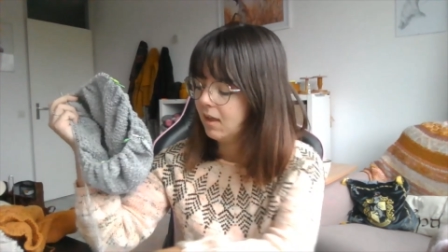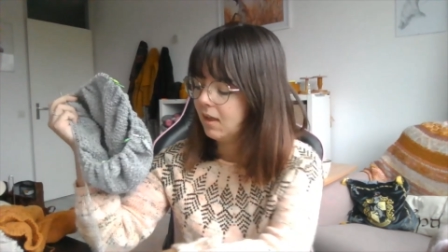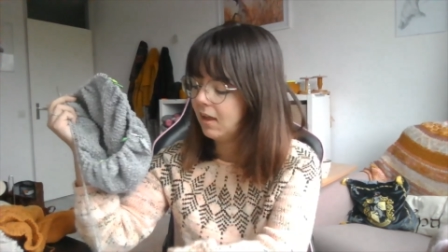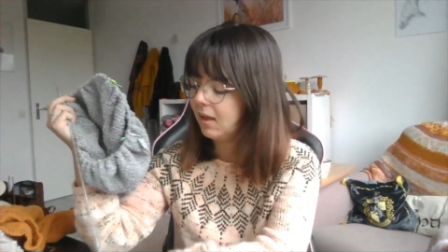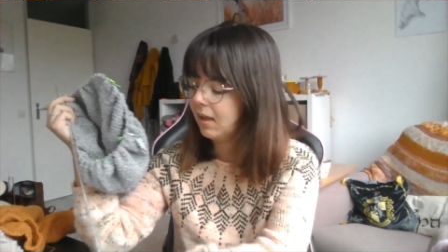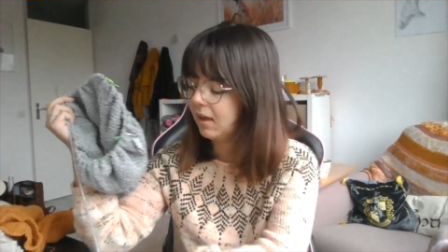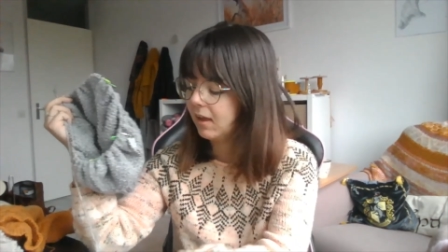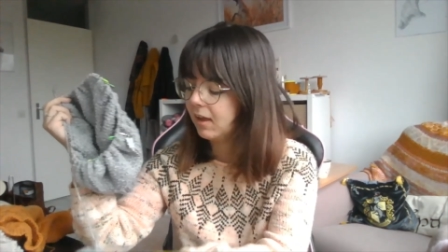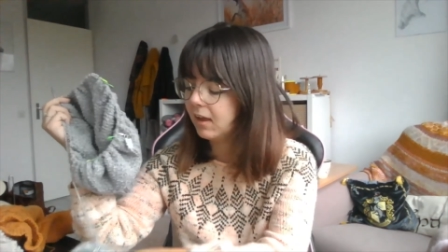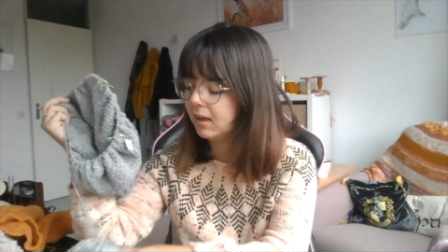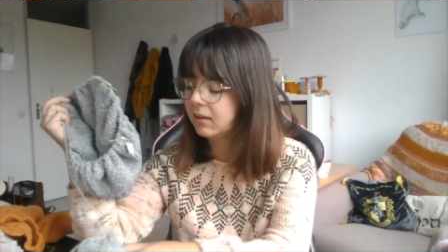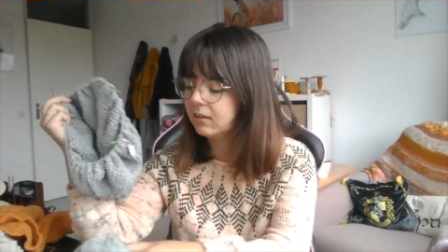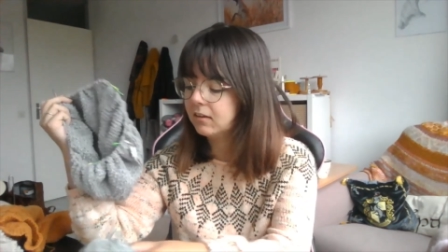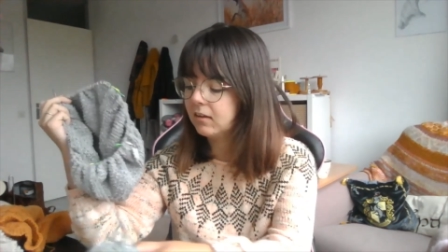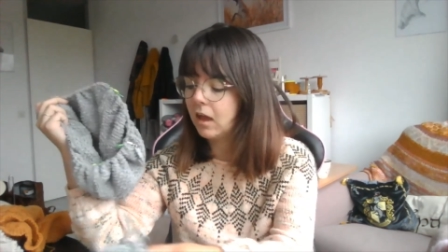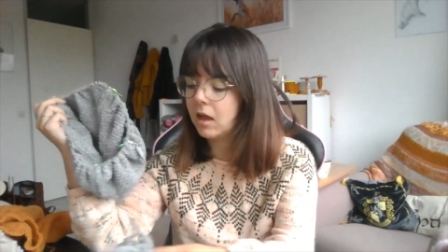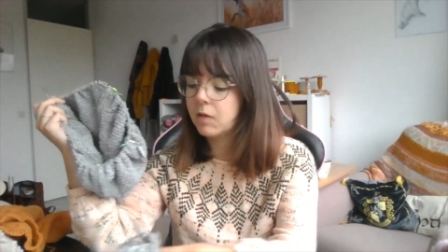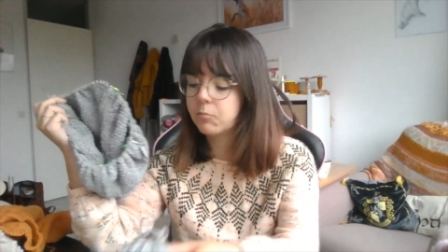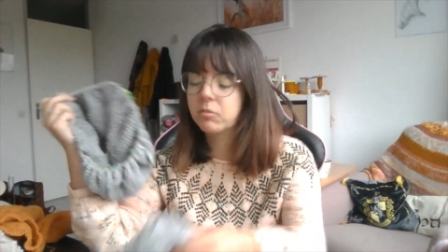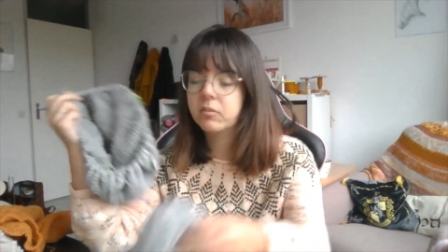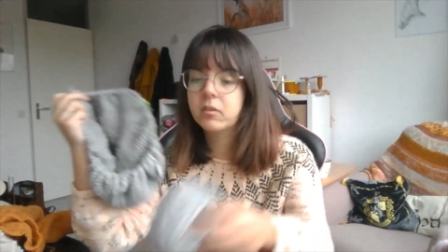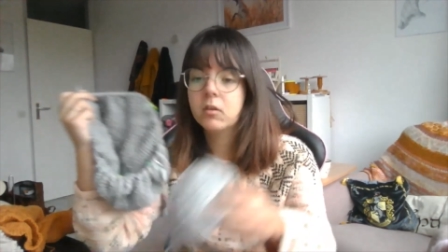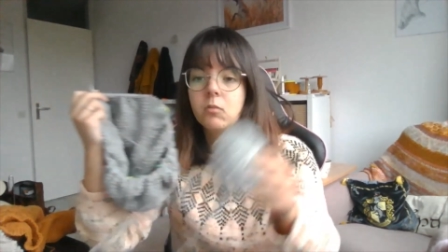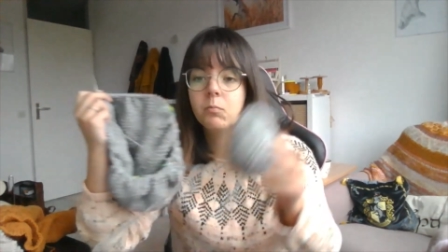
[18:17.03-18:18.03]
And
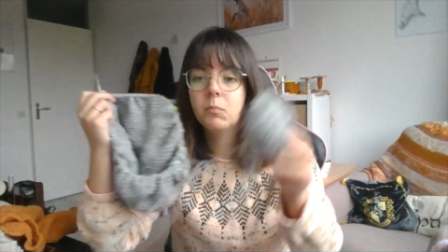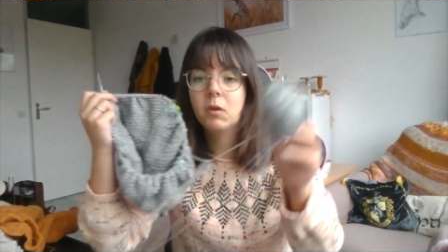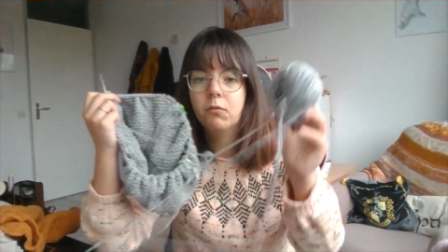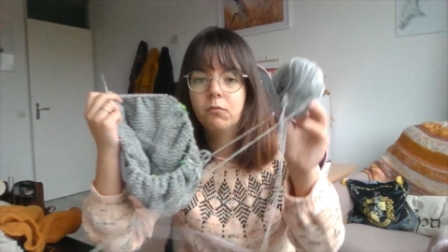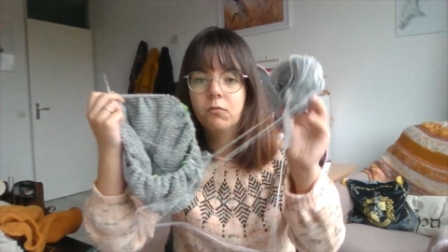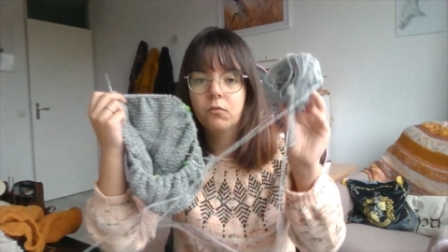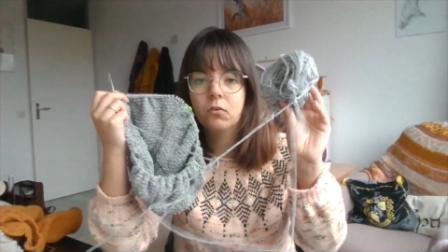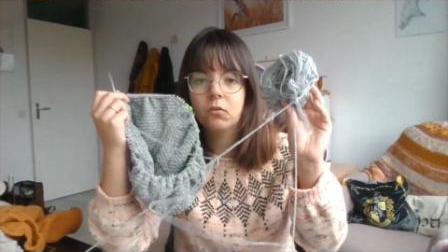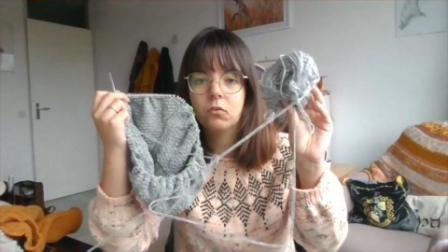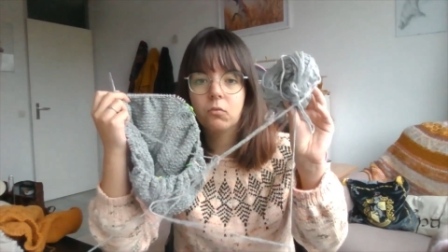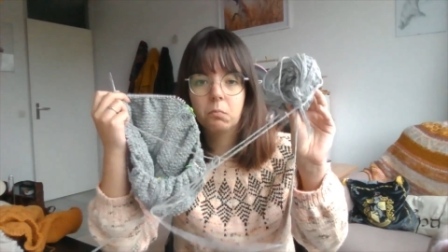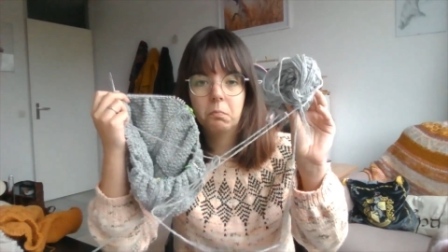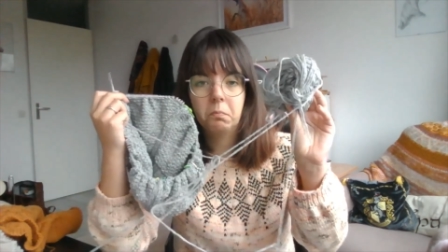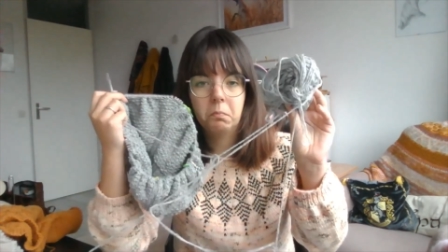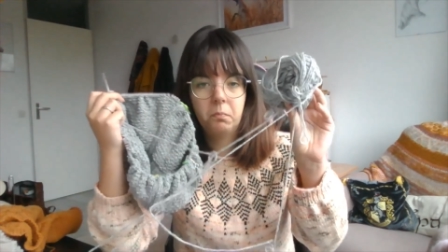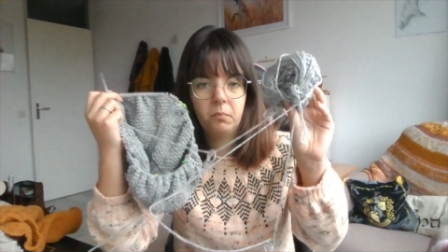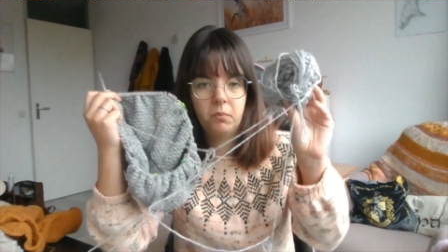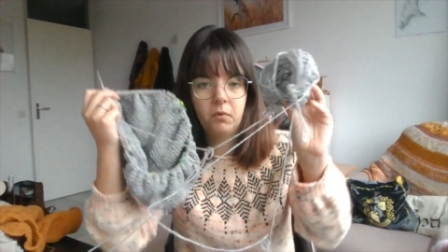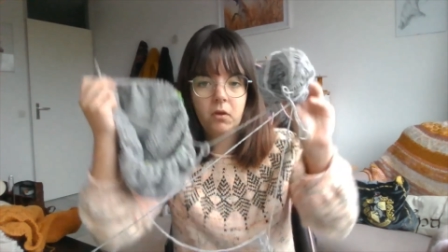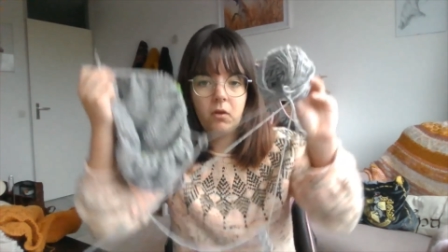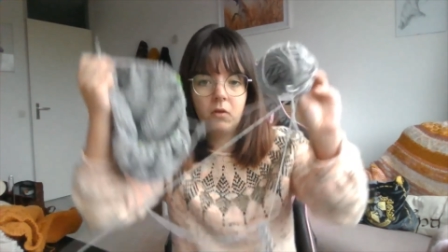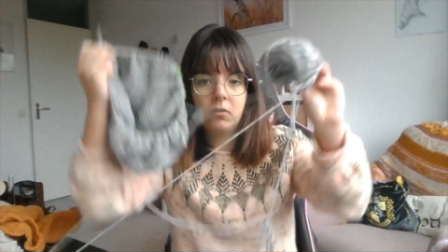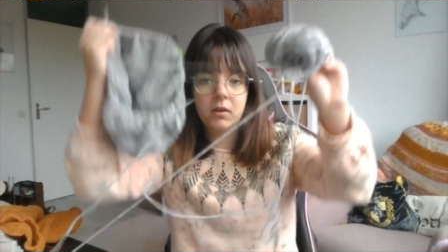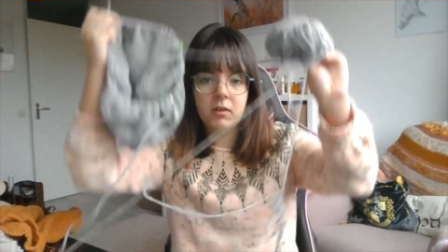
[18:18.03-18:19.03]
I'm still in my first
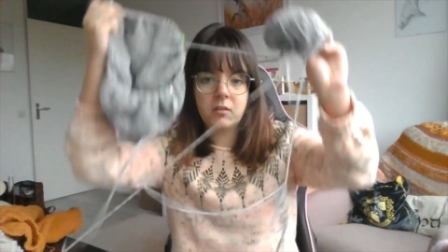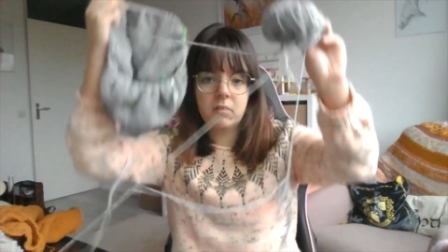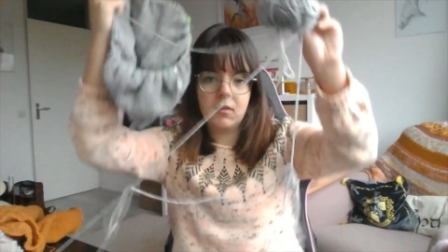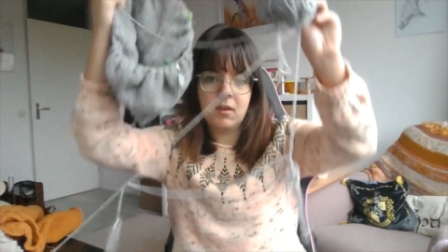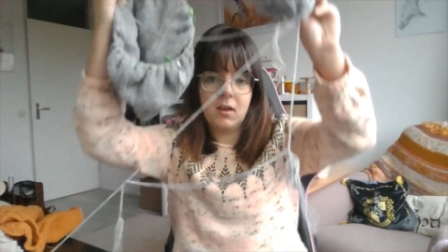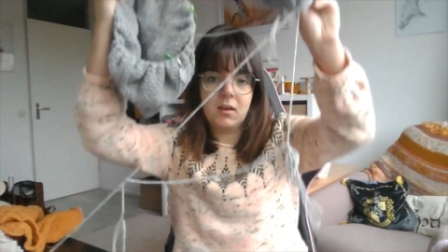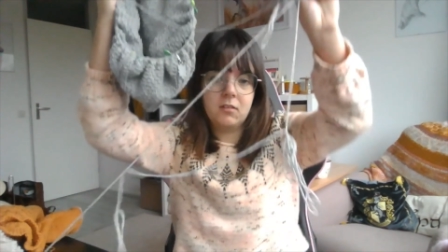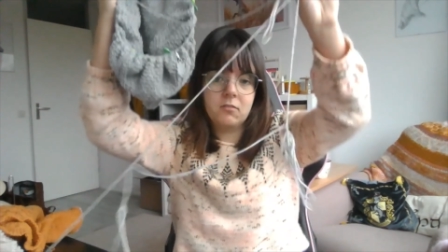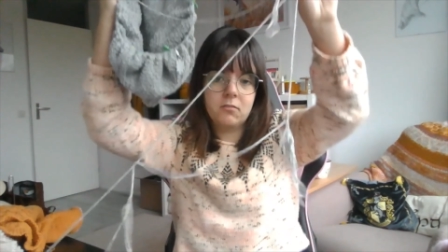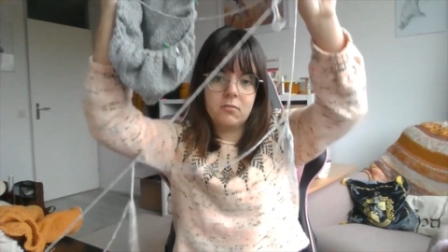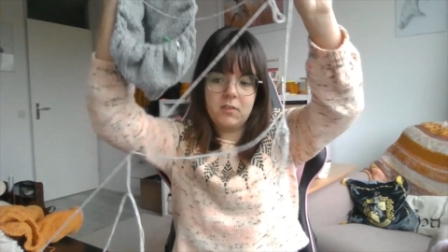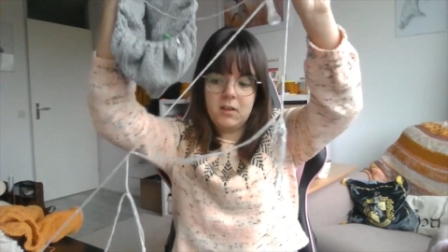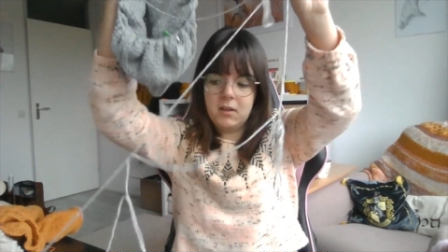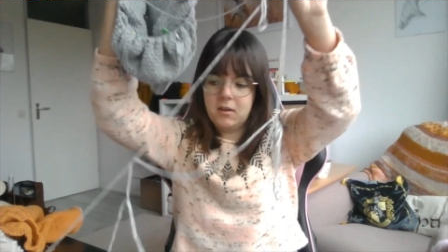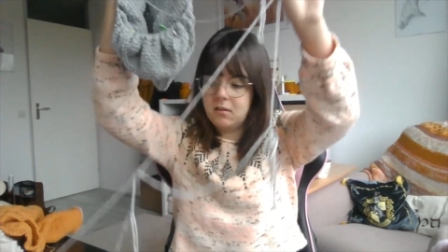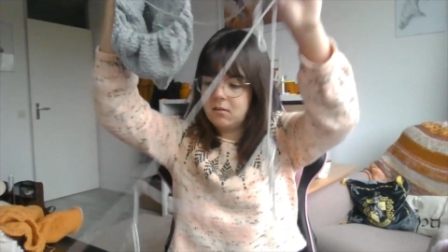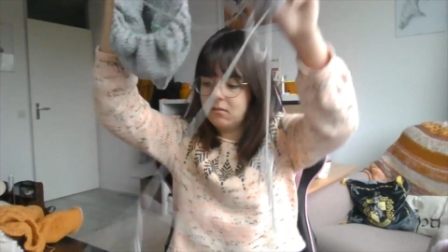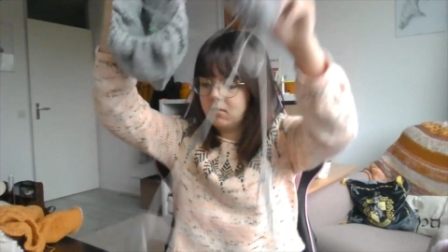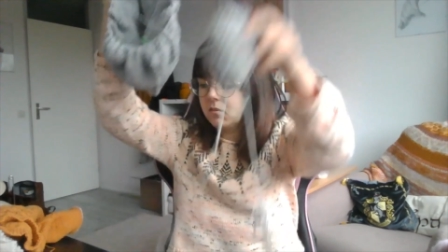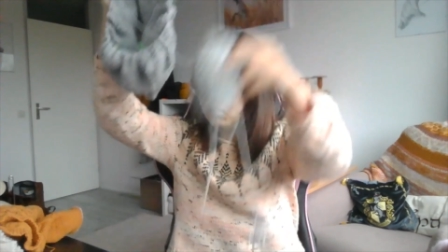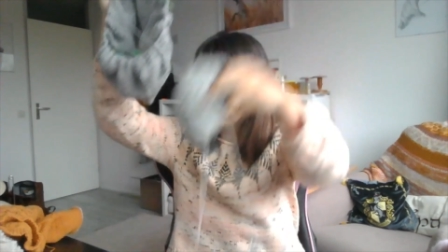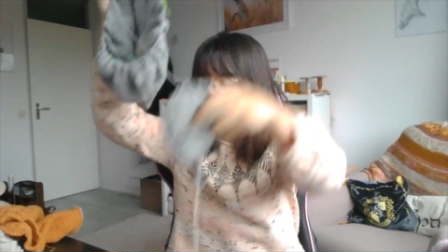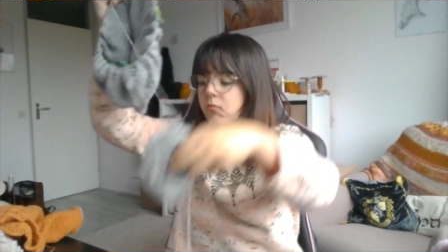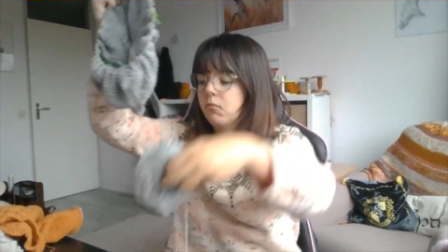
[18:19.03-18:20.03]
ball. It's kind of like
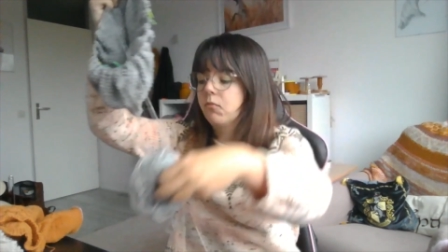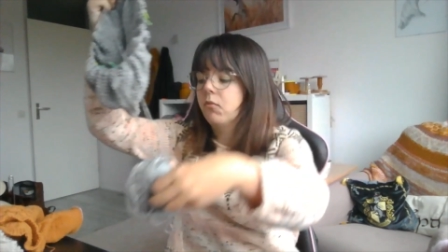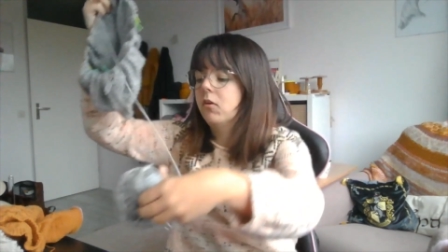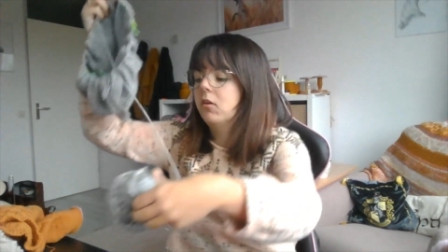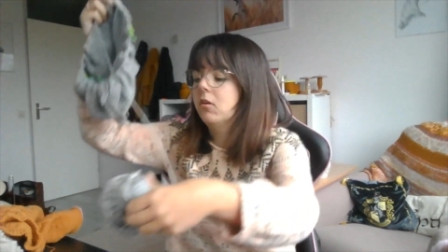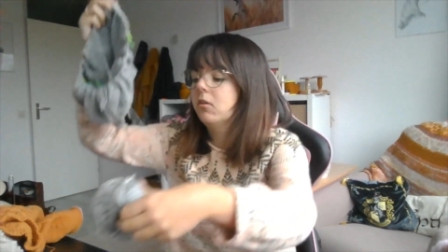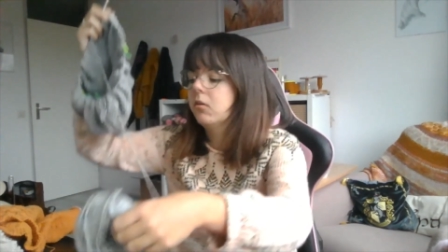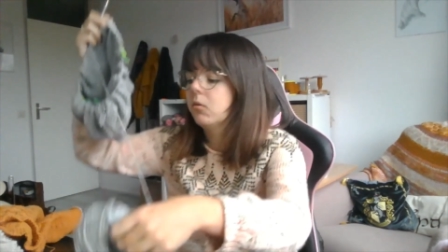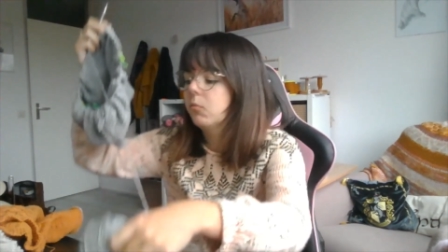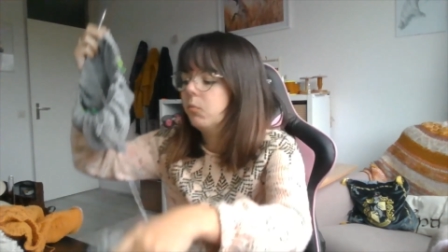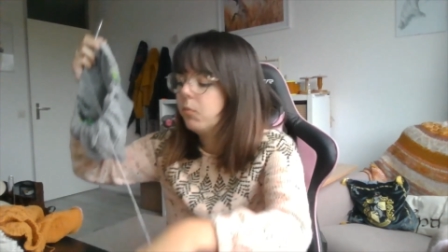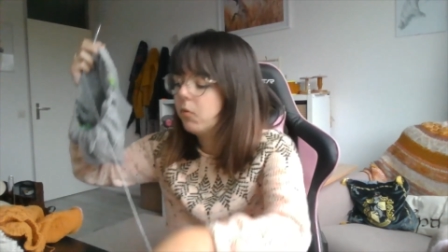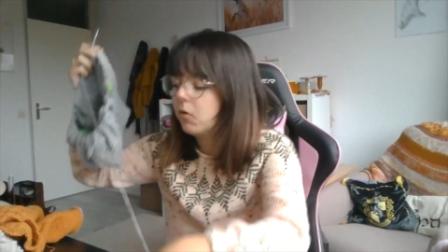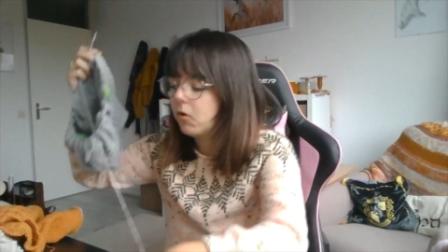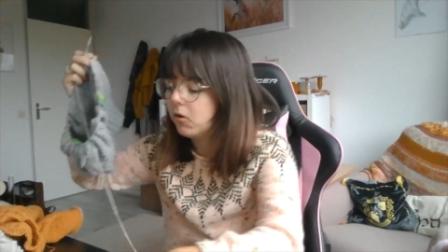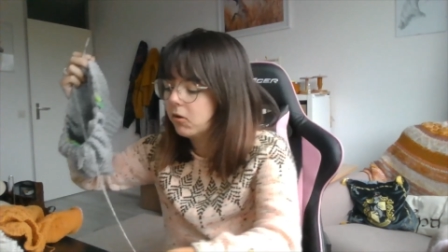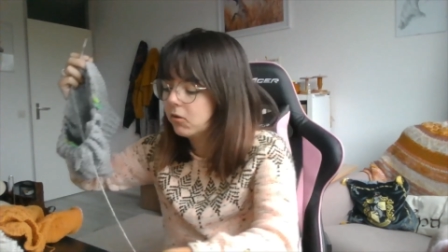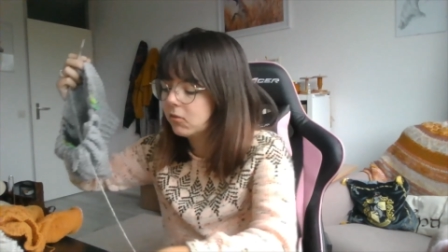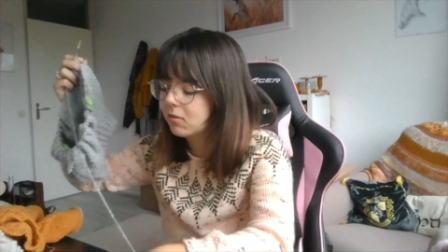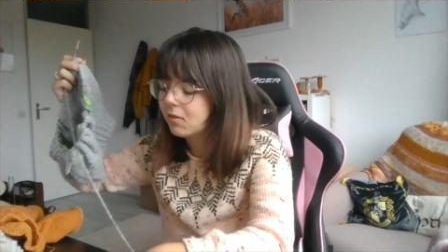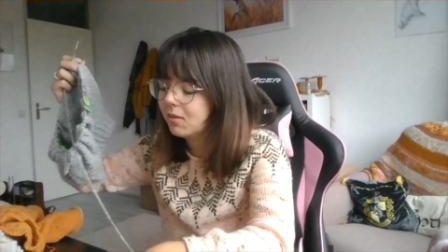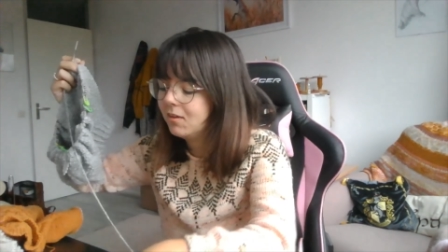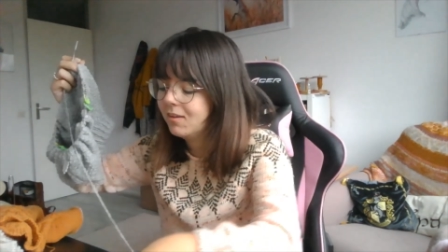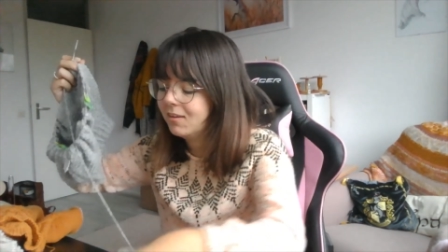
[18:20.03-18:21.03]
fallen
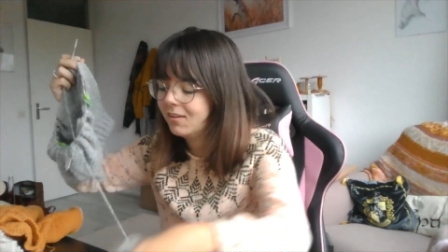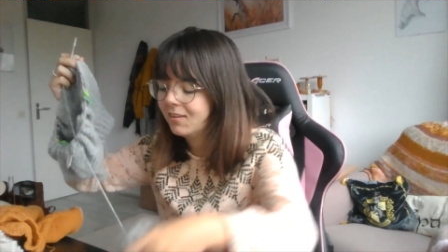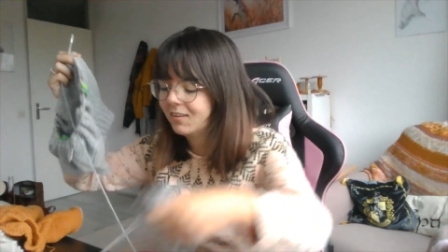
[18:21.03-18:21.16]
apart.